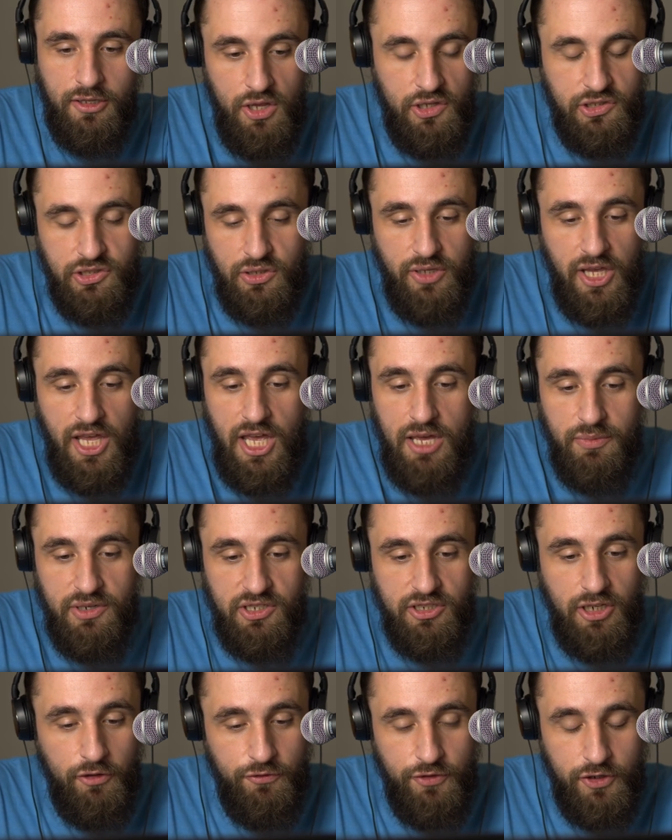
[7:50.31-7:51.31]
So yeah,
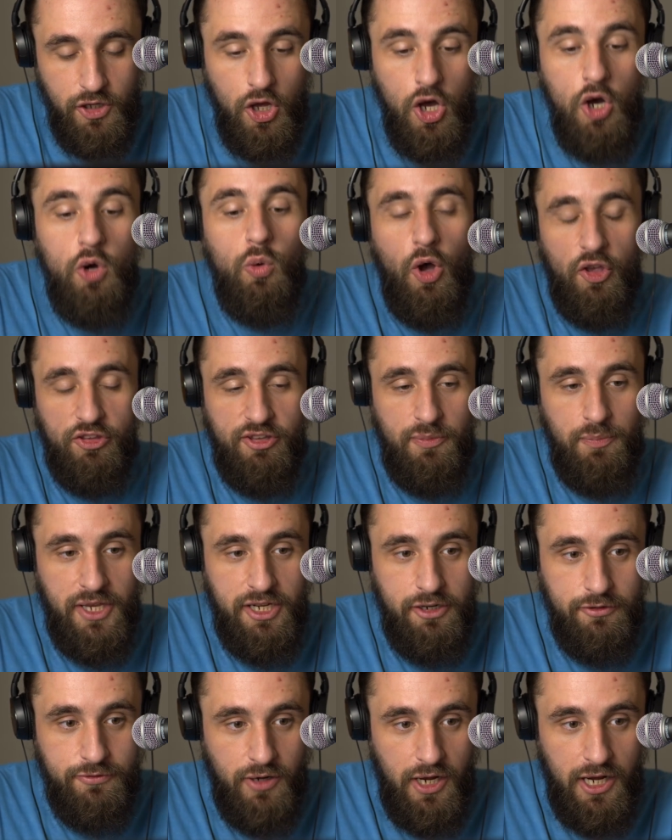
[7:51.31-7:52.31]
Michel Foucault was a
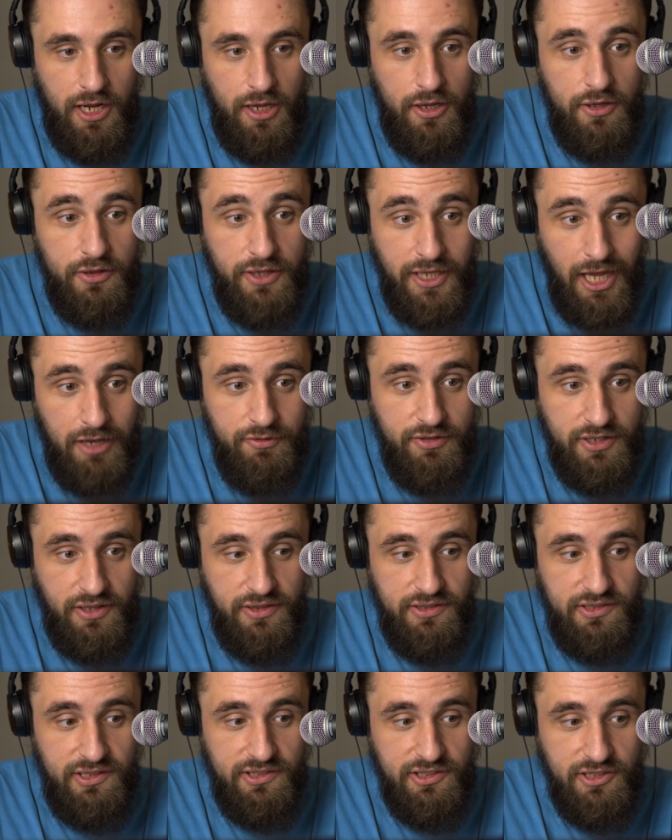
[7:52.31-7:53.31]
pedophile. The
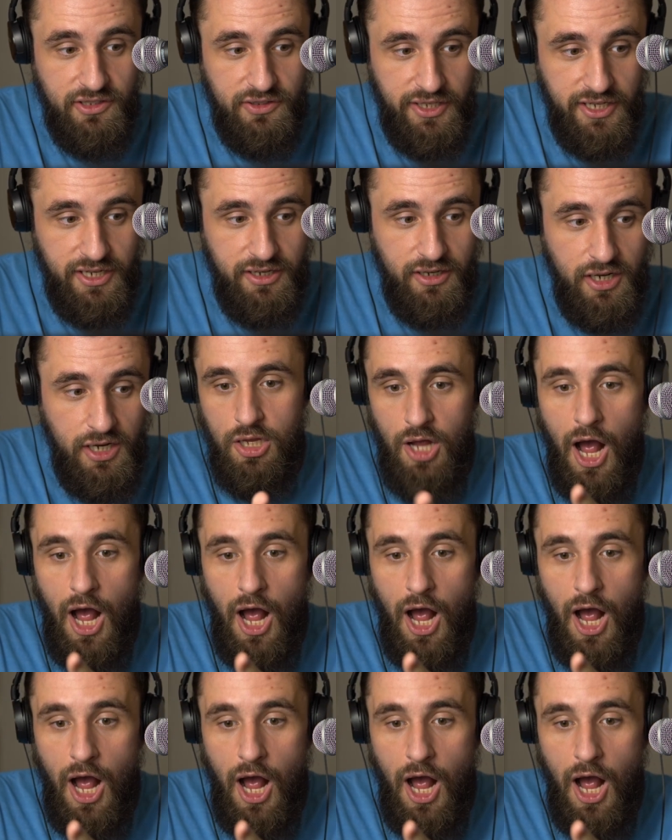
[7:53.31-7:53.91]
evidence is clear.